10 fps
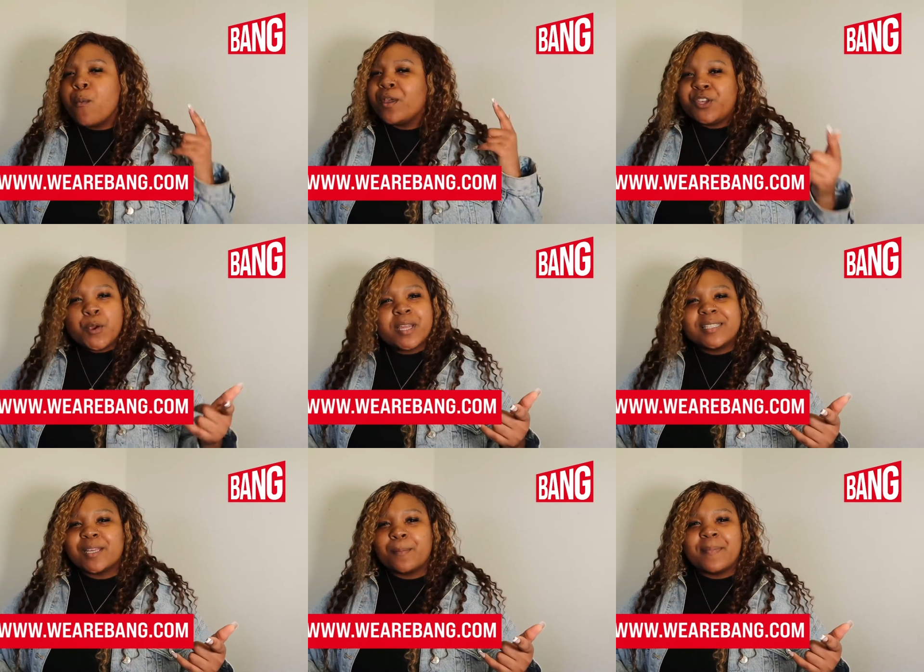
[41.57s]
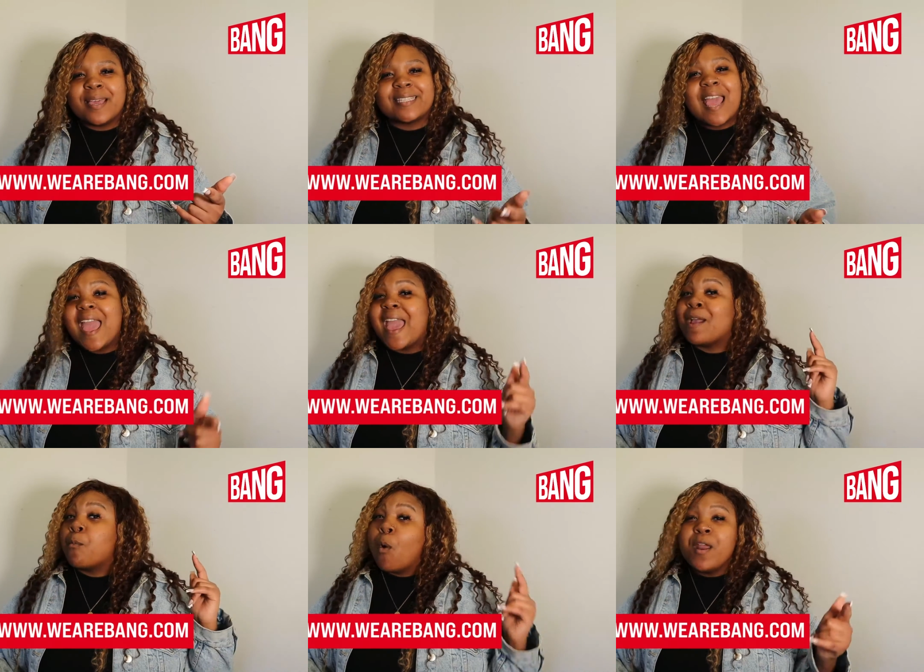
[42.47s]
where you can submit
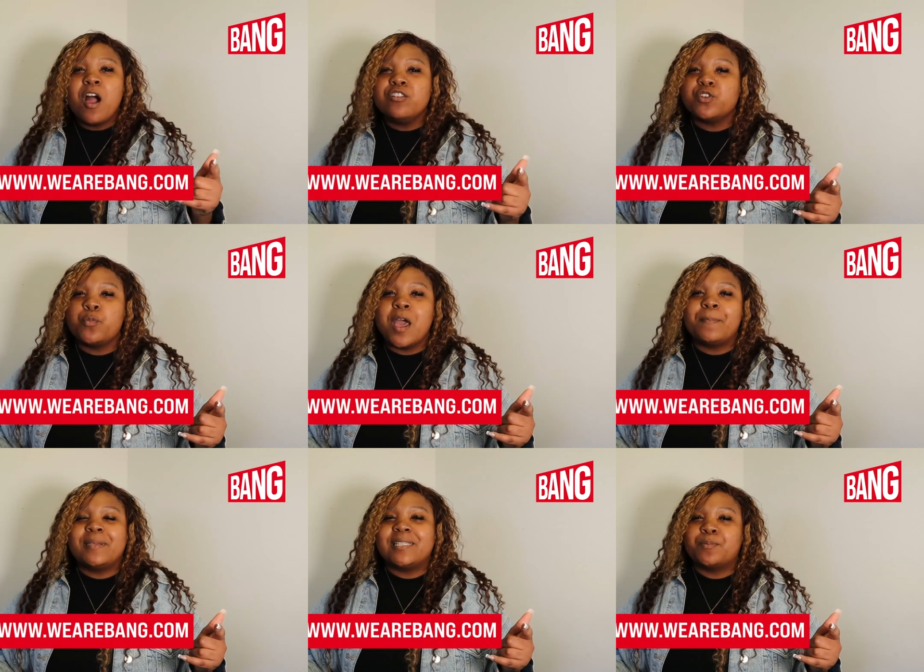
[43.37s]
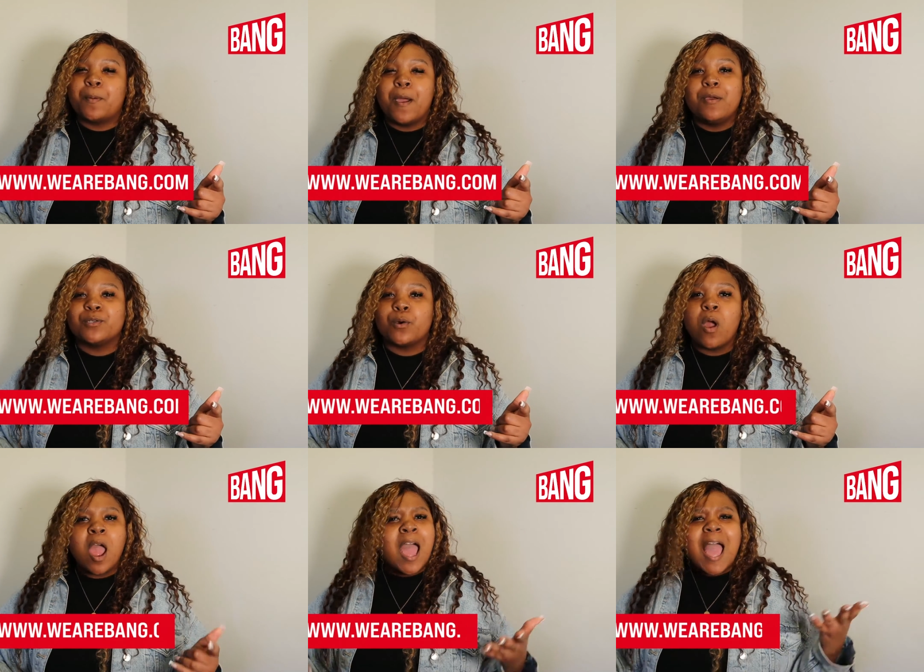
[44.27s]
a 100 word business
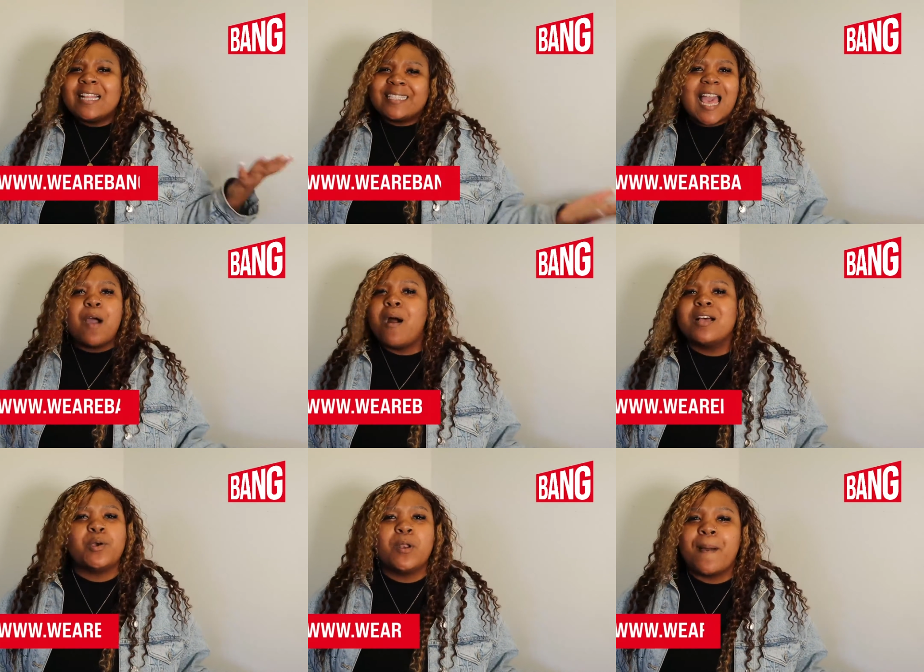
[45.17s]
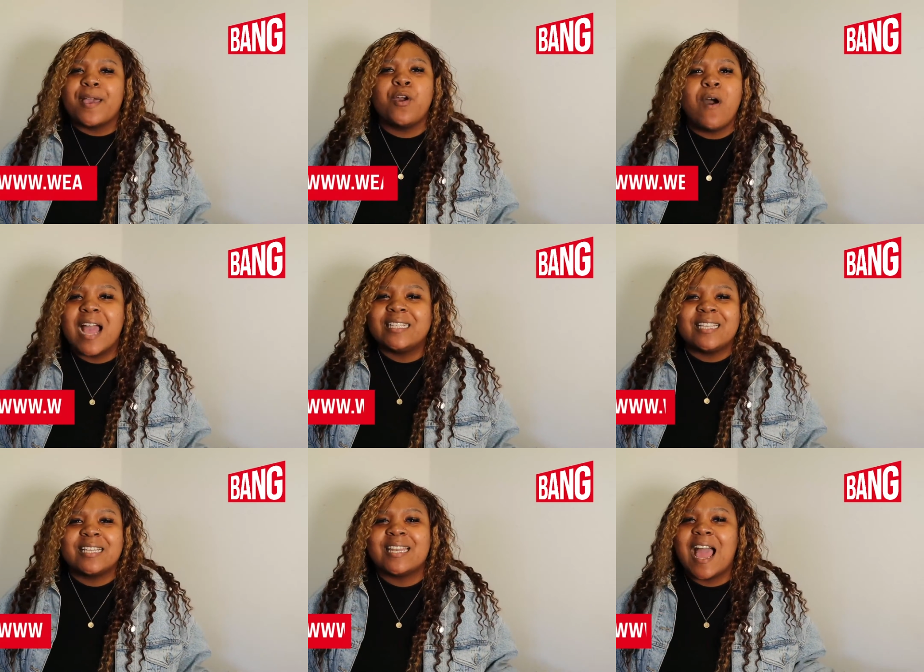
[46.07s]
proposal and tell us all about your
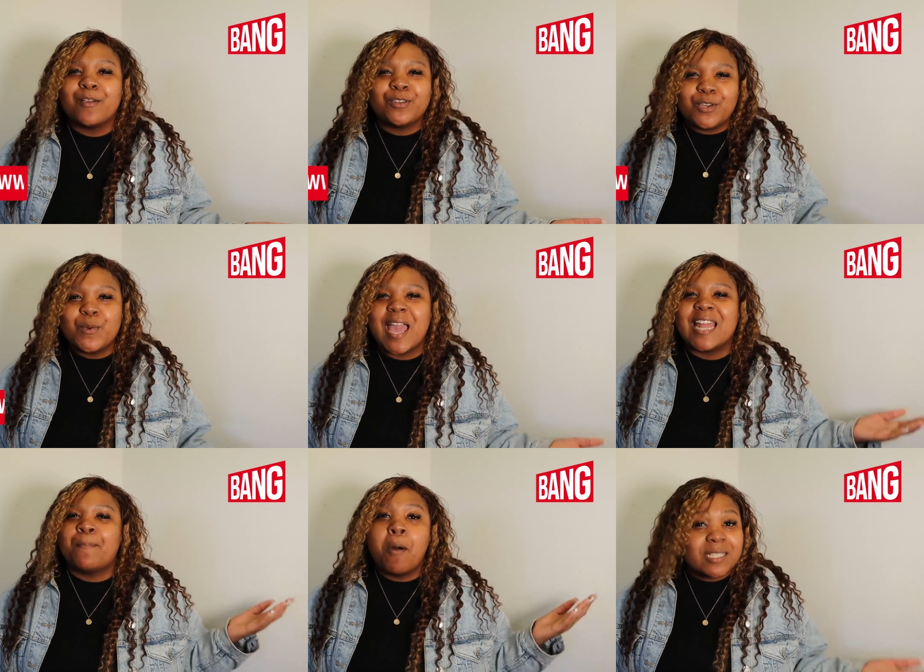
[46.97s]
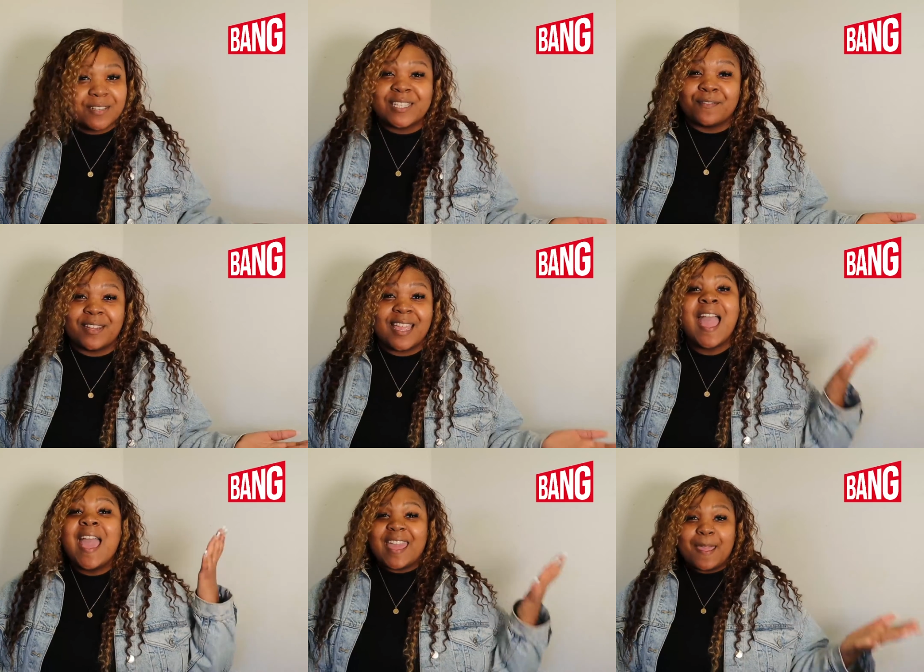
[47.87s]
ideas and how you can
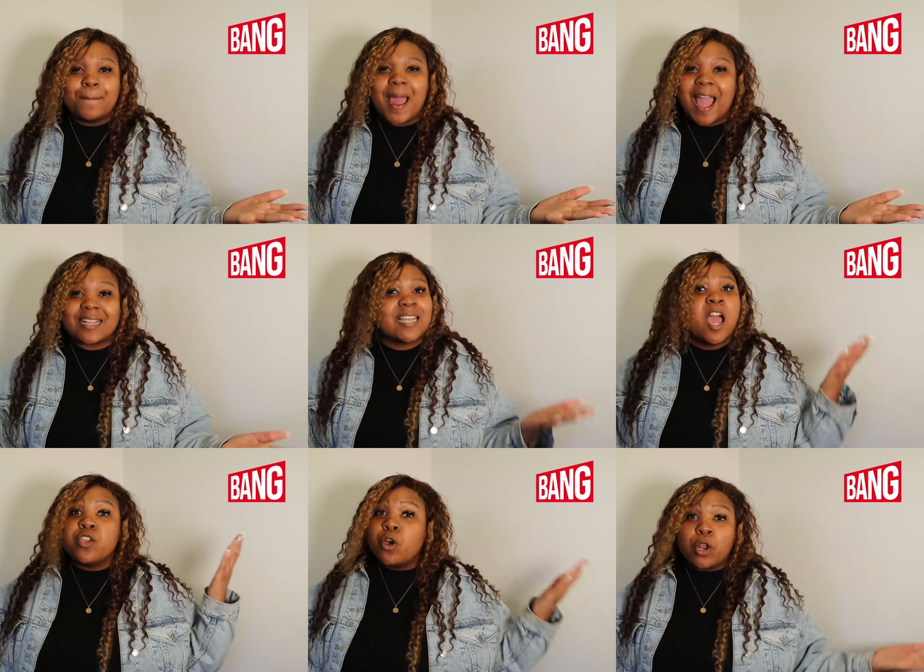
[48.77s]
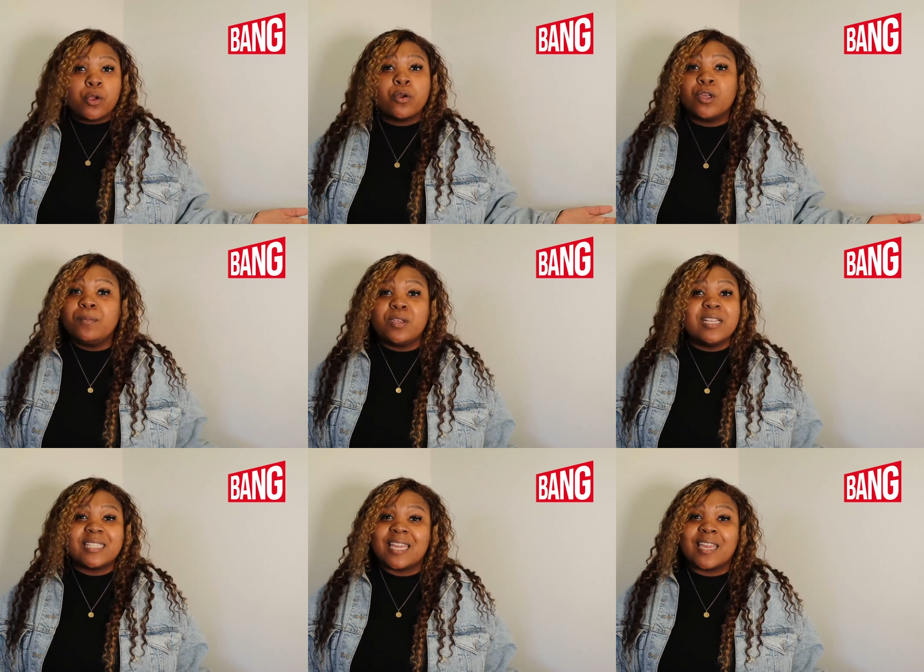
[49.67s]
positively impact your local
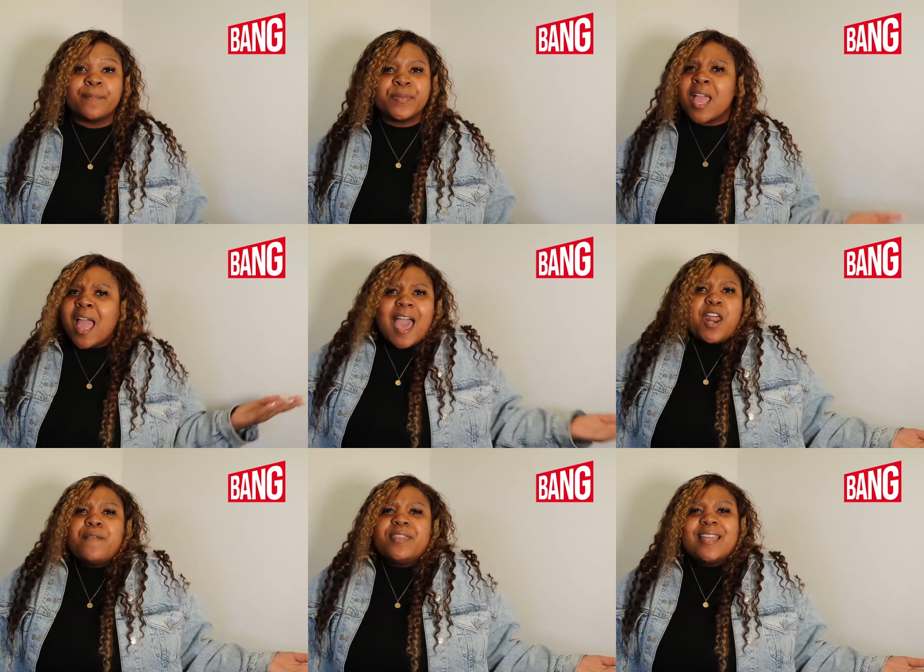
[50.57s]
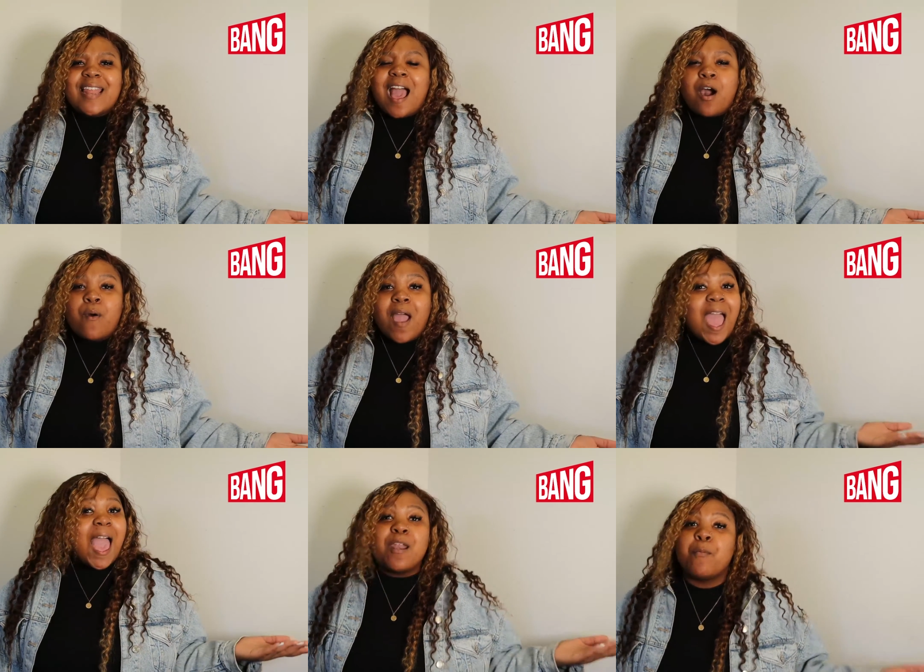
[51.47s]
community. Head over there now,
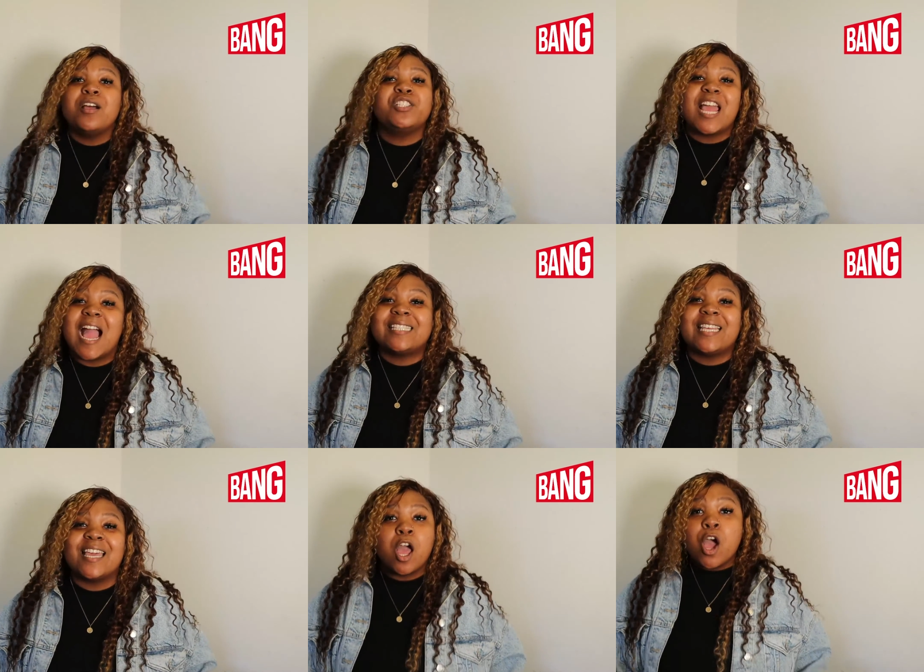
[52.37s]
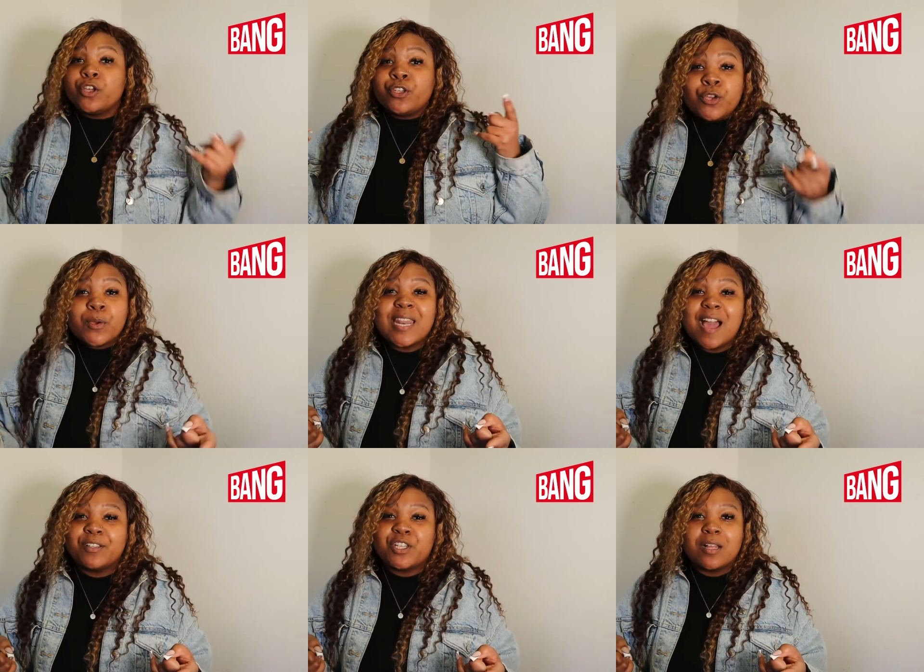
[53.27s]
and whilst you're at it, you can
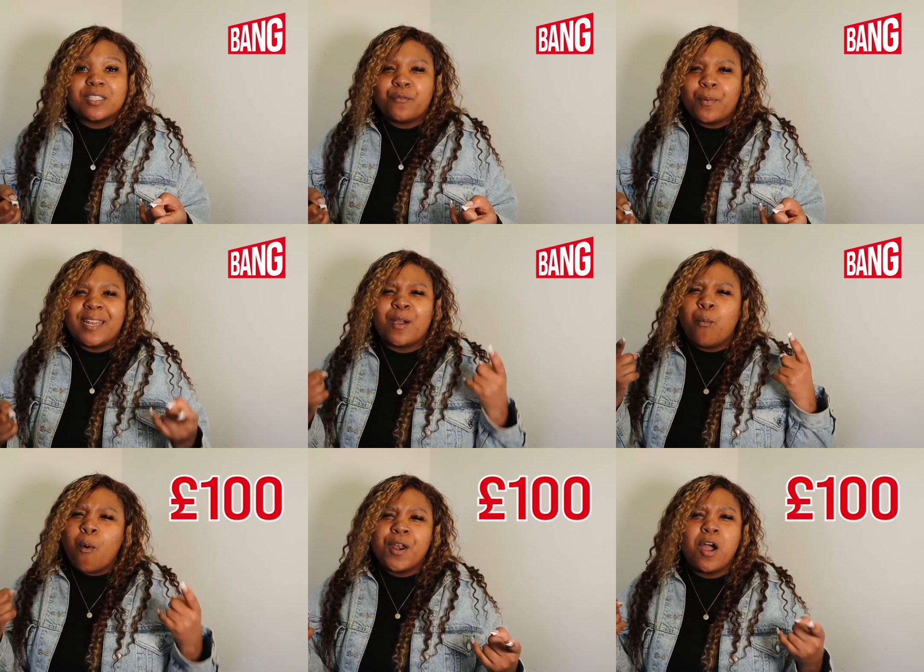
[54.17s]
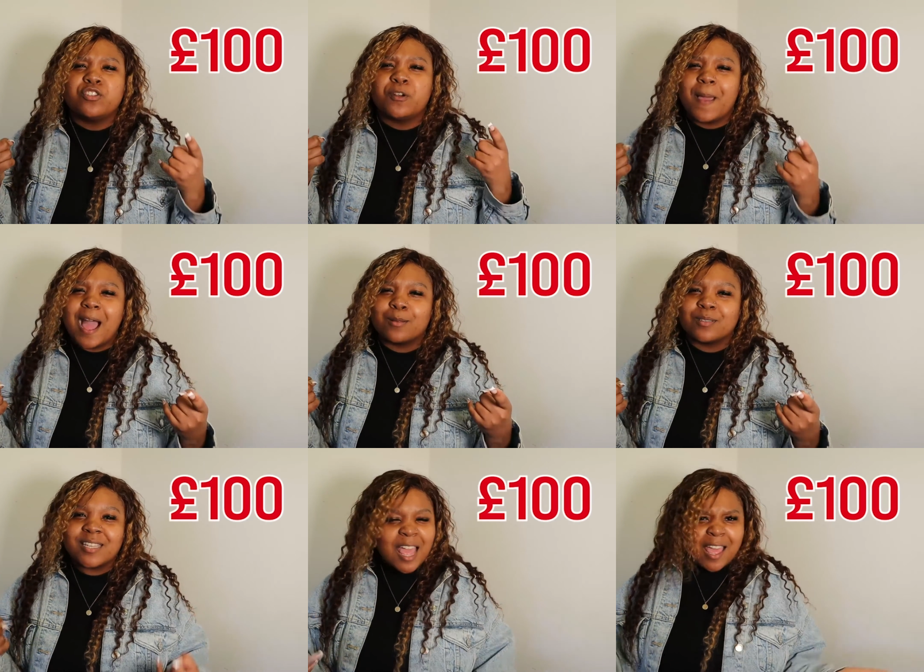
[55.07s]
have a chance of winning
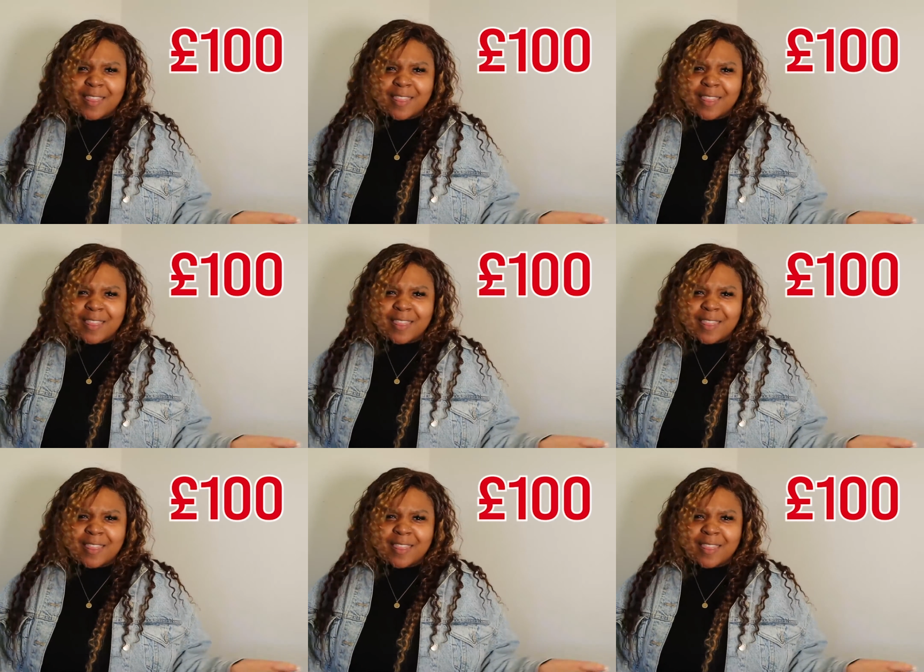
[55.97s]
£100.